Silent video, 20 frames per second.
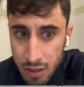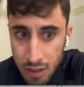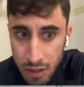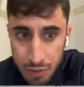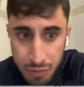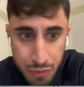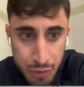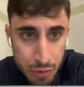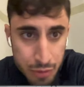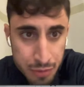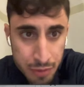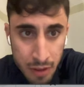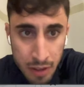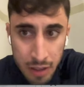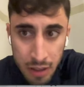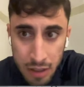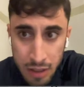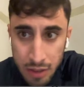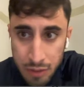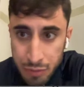if
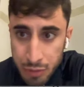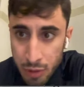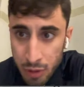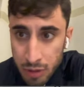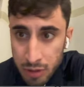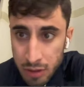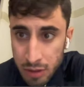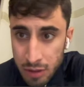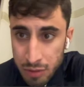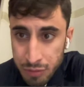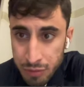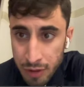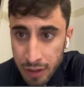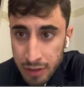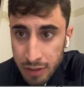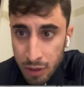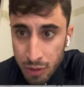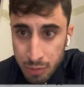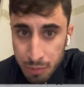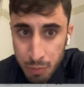you want to
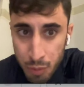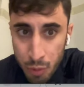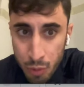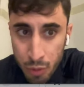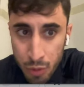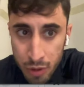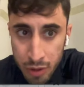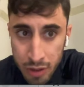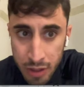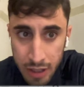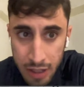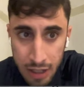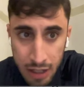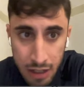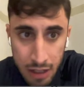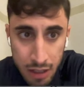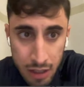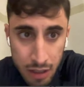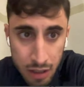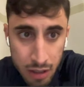find out more,
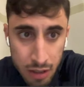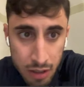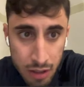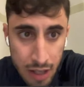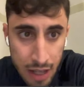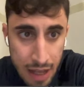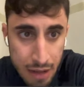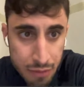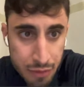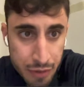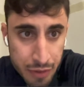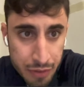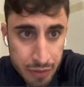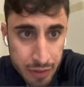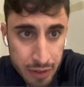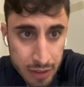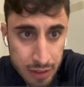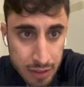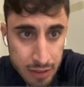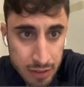
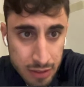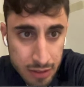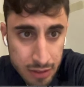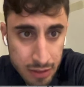everything